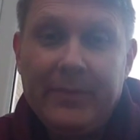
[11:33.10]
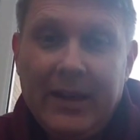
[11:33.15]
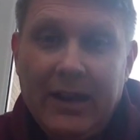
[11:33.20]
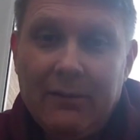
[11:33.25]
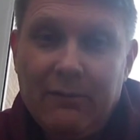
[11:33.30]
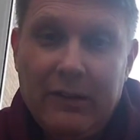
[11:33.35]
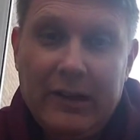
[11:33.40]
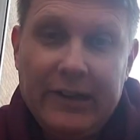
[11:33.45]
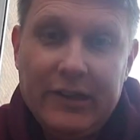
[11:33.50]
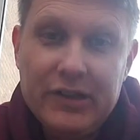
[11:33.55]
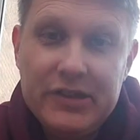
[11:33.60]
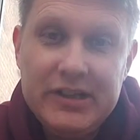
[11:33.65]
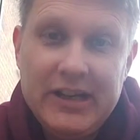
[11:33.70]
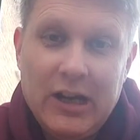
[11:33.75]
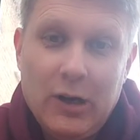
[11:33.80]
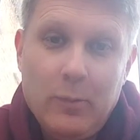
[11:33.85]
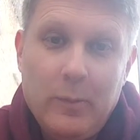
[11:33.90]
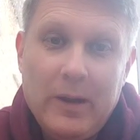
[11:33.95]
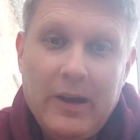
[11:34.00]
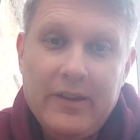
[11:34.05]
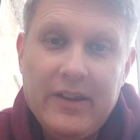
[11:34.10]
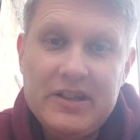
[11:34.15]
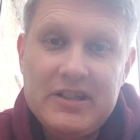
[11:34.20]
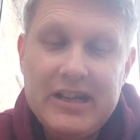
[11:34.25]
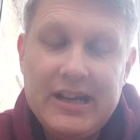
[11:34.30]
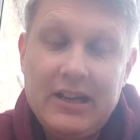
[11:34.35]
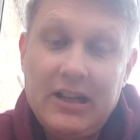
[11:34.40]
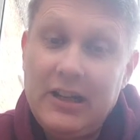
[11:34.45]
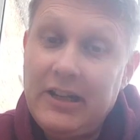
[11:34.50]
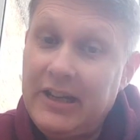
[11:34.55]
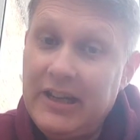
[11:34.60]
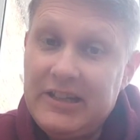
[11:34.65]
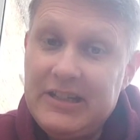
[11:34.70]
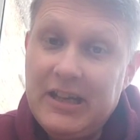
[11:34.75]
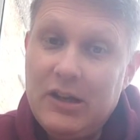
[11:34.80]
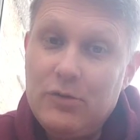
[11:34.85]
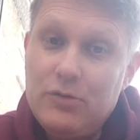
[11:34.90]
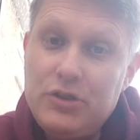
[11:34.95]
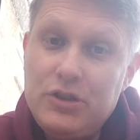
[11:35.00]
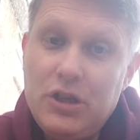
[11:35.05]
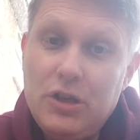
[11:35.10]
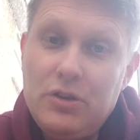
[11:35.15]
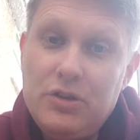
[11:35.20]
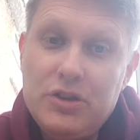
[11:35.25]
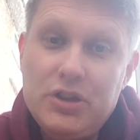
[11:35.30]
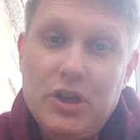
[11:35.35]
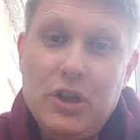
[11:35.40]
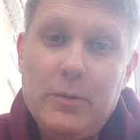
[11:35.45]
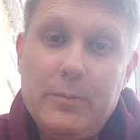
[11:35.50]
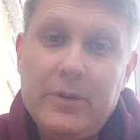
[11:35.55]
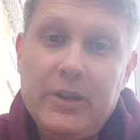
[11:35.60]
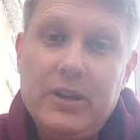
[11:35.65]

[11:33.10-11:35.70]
That really does help out the channel and it tells YouTube